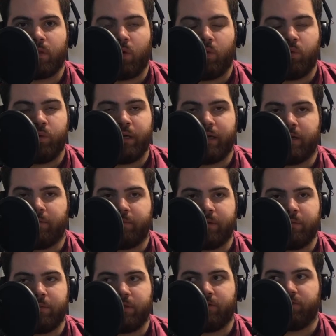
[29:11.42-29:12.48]
I'll wake up in
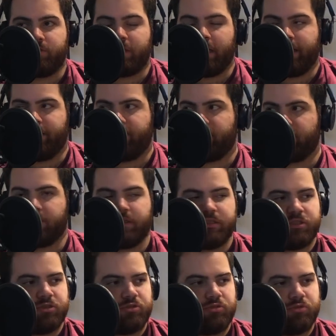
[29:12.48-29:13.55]
the middle of the night hearing
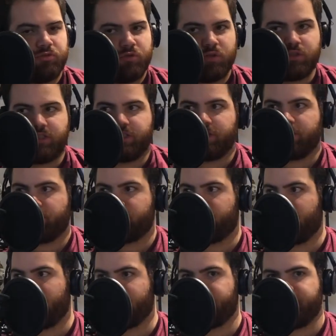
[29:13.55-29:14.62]
this crunchy,
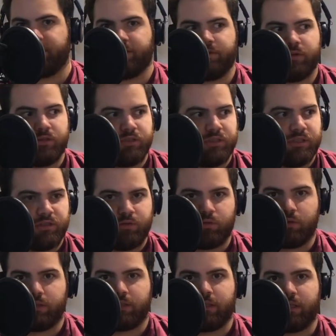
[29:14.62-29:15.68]
scratching, crunching
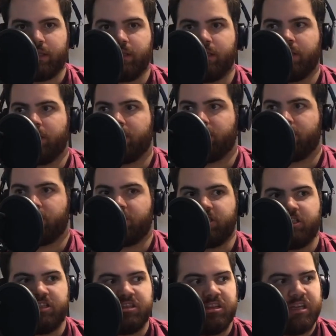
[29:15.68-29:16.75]
noise, like
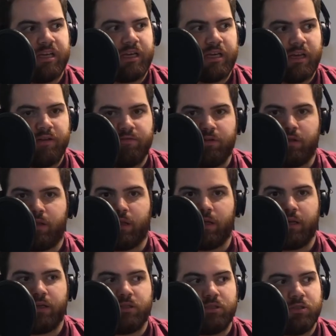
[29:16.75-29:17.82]
she's licking everything.